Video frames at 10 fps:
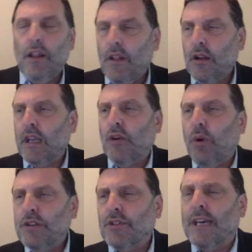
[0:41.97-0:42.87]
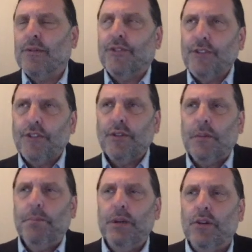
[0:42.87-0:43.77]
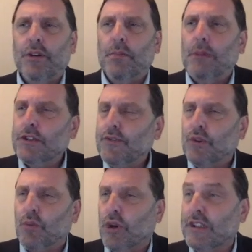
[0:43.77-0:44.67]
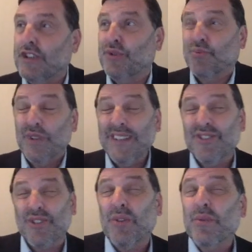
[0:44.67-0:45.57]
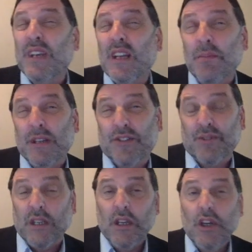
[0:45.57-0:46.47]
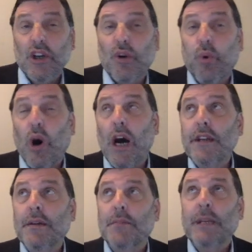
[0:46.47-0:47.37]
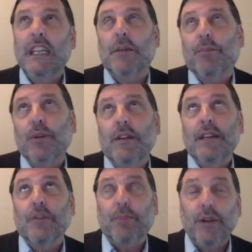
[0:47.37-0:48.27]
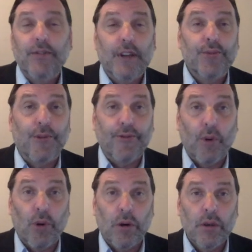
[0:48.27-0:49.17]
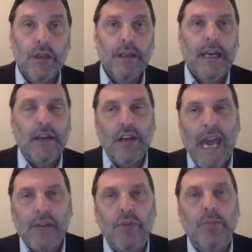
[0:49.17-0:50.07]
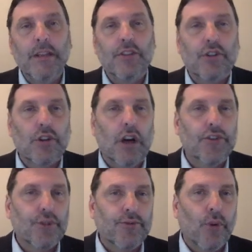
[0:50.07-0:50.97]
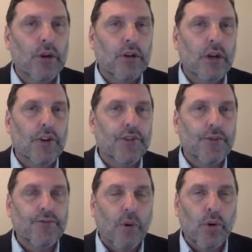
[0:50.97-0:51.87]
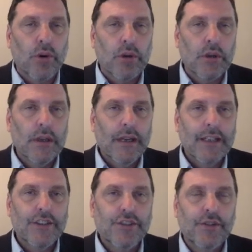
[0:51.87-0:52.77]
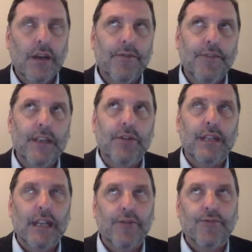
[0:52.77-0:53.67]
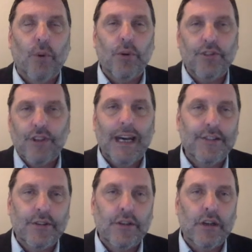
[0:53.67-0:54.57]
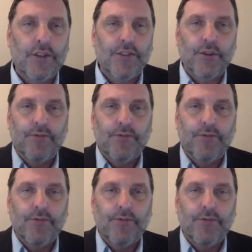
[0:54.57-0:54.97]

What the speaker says: Okay, quadrilaterals. This is going to build on much of your work that you really started with elementary. Quad meaning as a prefix for four, and lateral means across, so four across. So a figure that has four sides across. So